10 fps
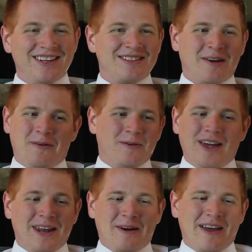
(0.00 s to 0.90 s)
So
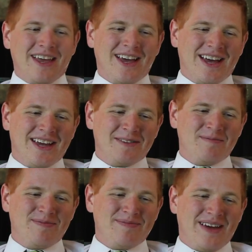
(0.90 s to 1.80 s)
anyway,
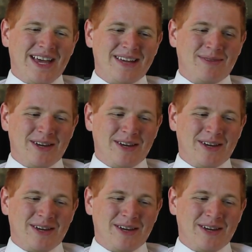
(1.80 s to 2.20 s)
I had